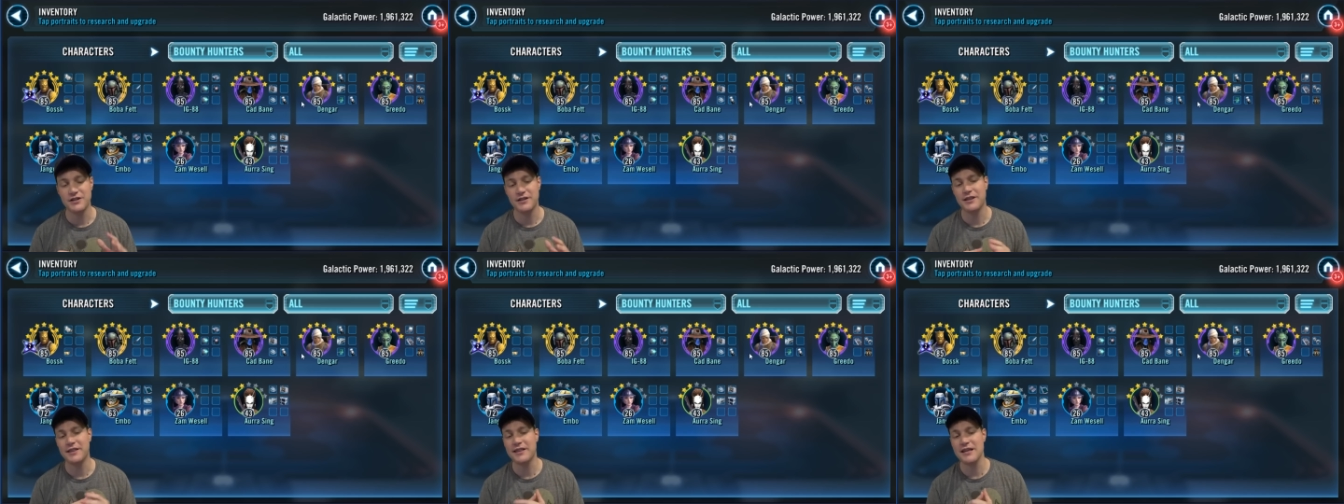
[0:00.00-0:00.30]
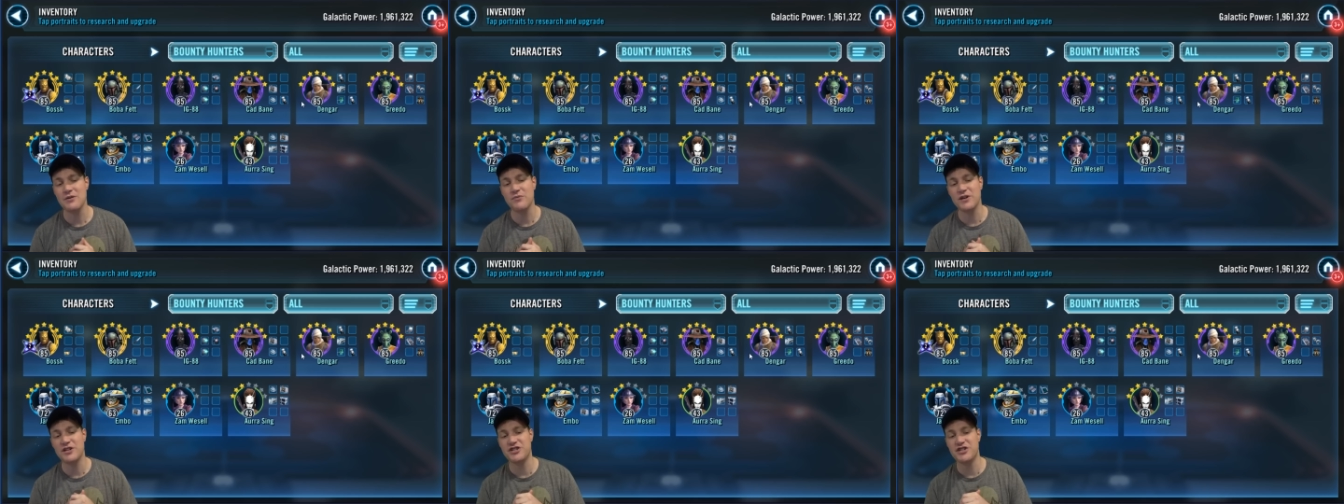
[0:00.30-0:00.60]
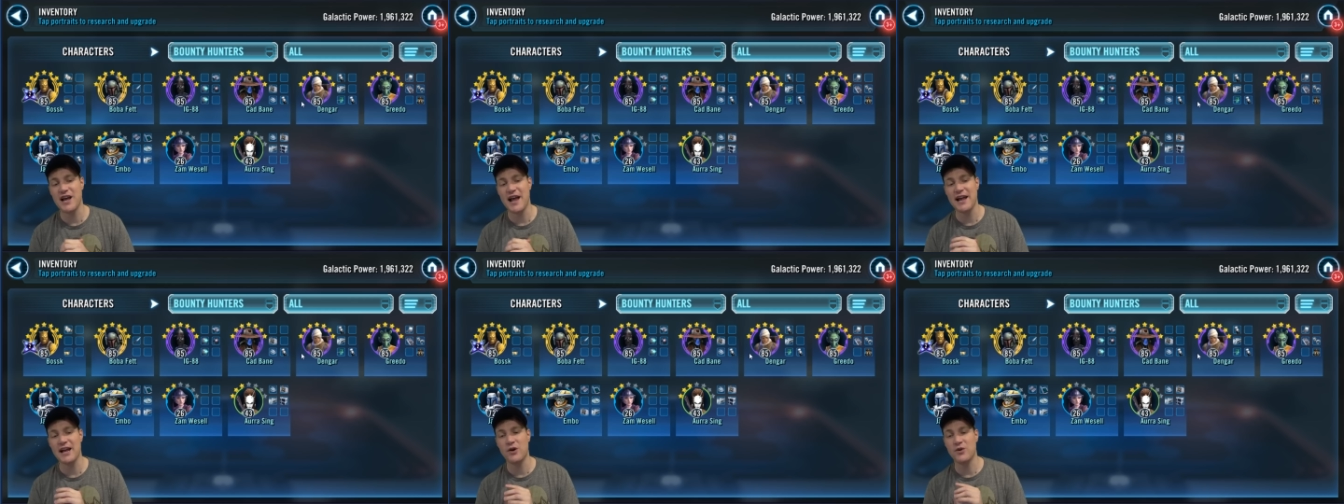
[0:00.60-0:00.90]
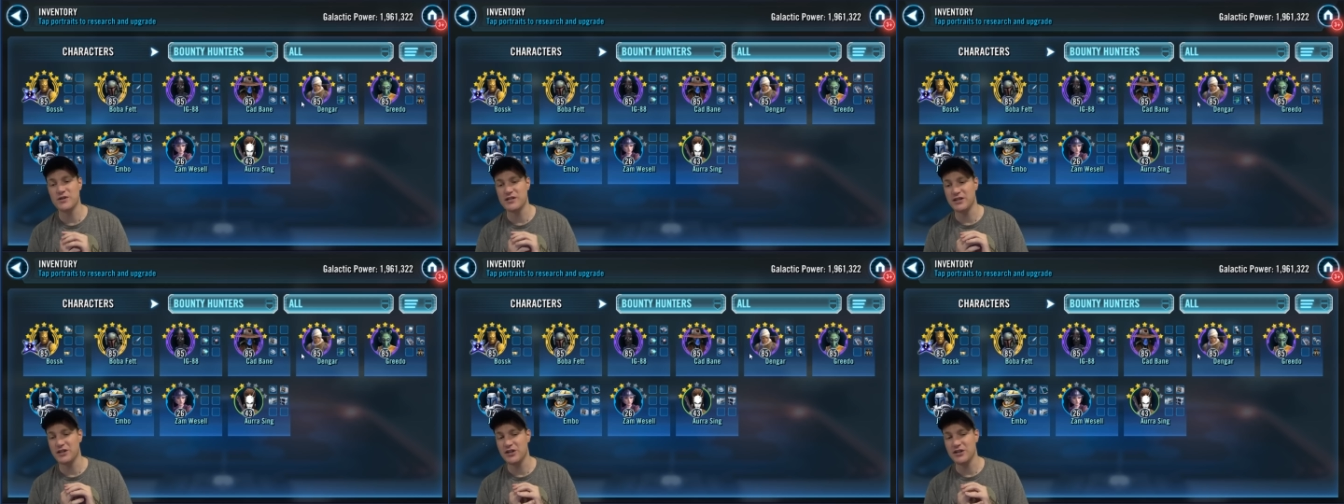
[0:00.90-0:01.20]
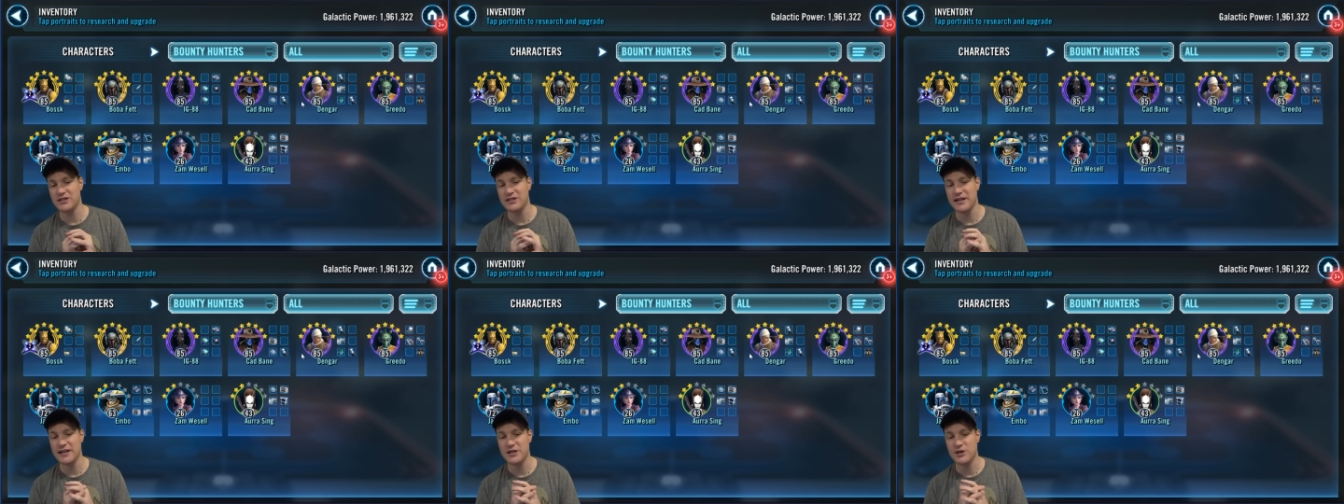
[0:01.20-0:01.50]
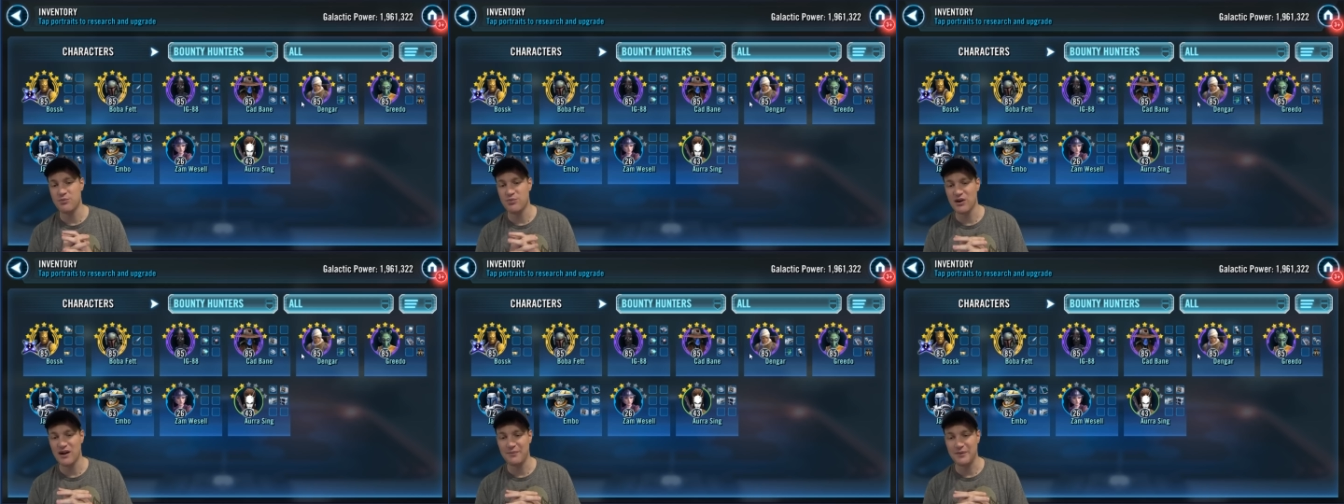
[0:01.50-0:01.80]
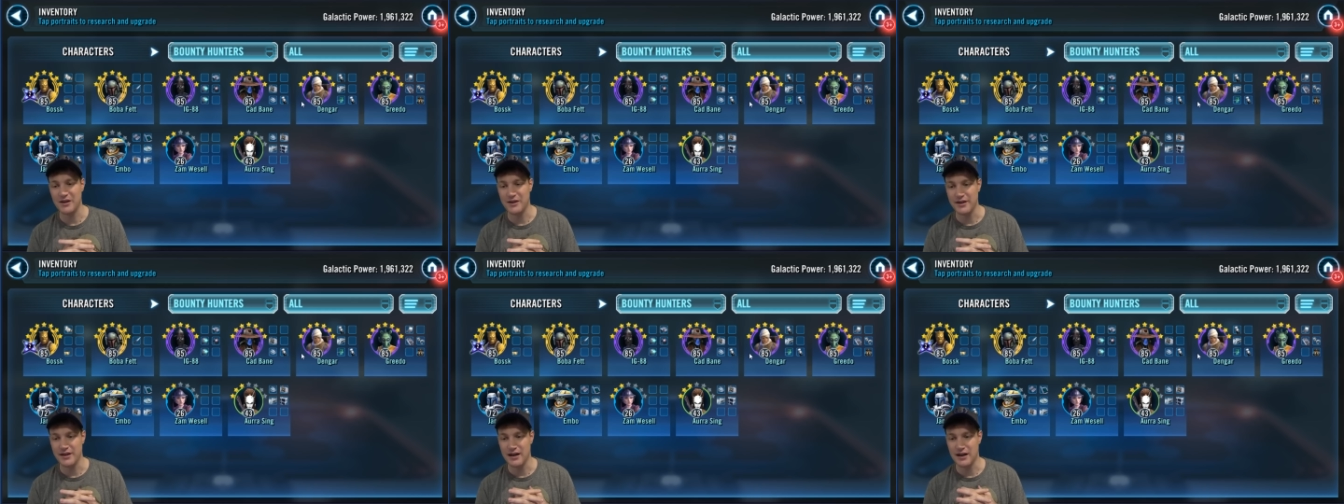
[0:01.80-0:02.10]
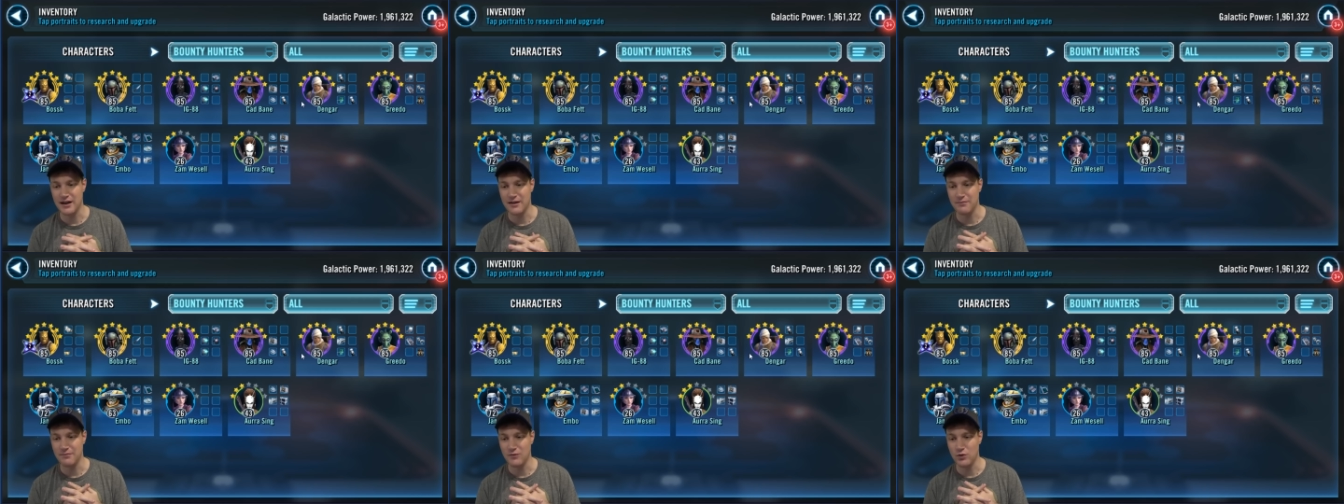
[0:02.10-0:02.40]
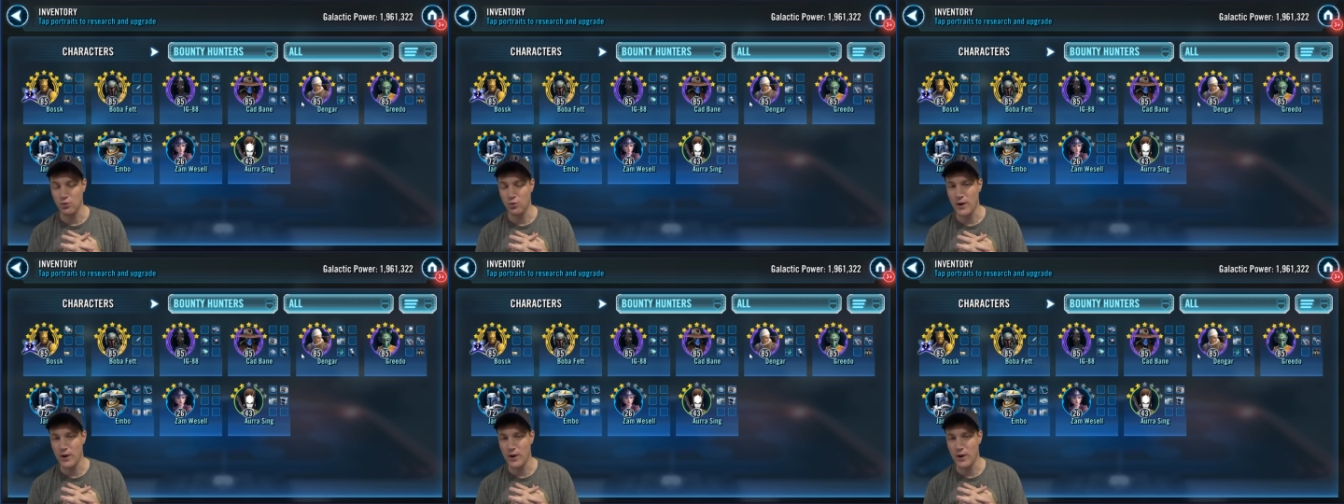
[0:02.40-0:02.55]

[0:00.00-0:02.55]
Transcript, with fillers: The thing with Django is it looks like you probably um,